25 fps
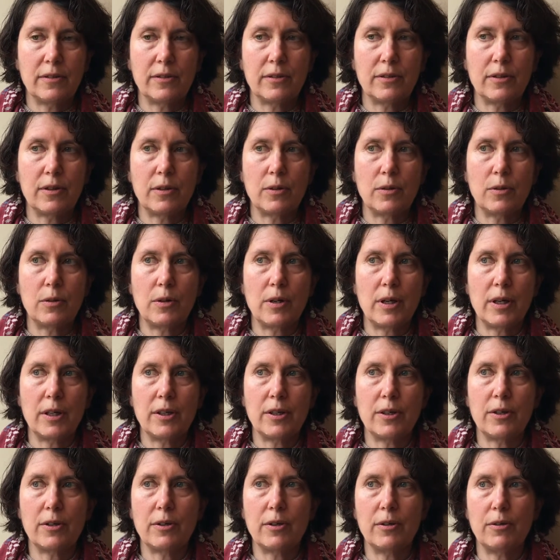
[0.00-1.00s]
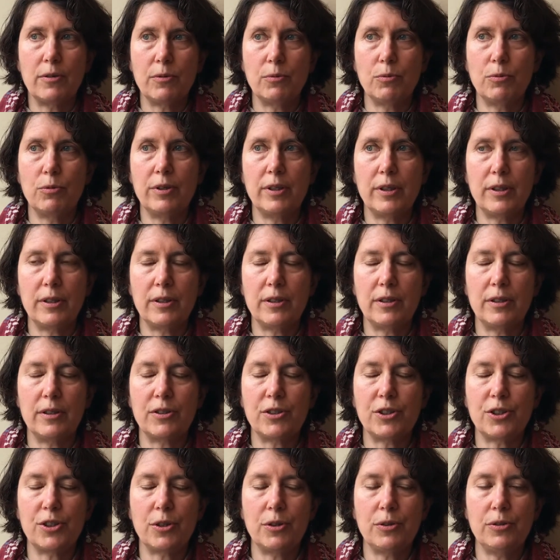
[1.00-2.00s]
So your
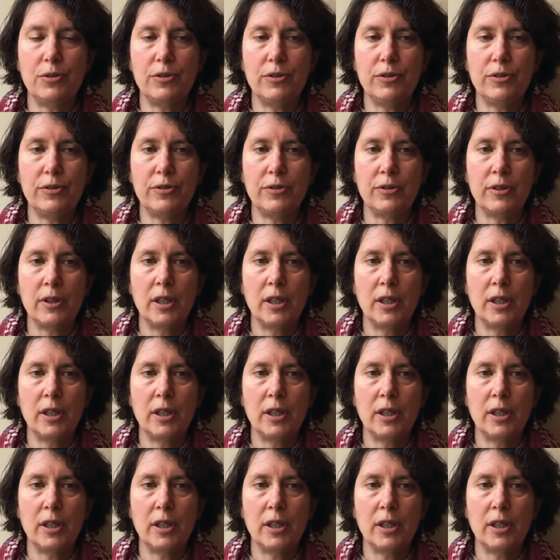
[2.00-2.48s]
shoulders